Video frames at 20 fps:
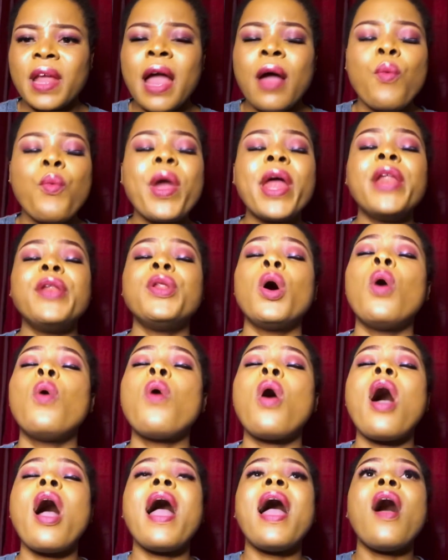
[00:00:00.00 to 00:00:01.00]
We know
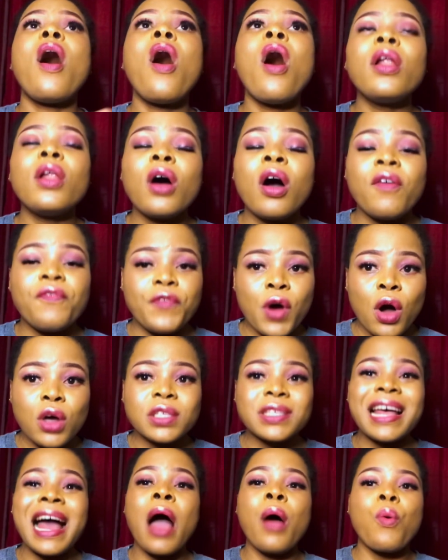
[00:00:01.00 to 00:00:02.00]
all of us
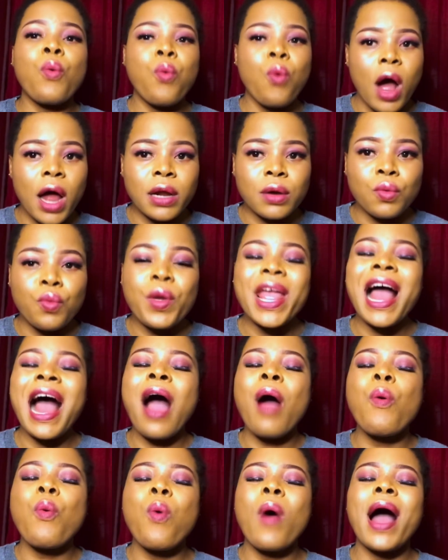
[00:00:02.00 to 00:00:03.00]
are one. We are
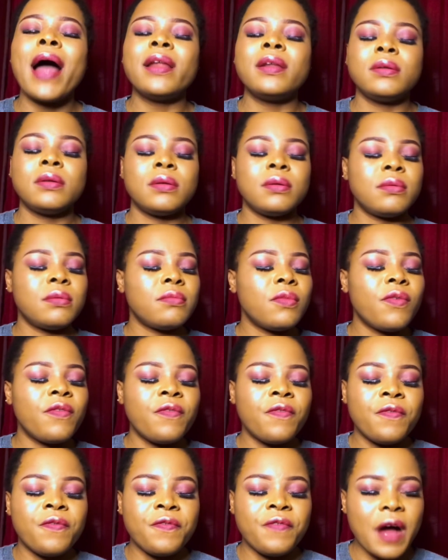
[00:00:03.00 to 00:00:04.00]
one
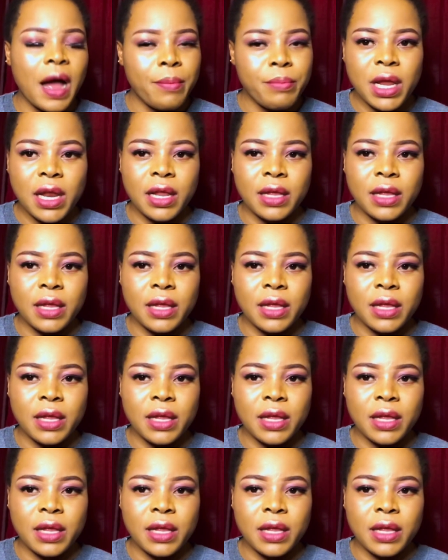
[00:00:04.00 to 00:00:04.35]
family.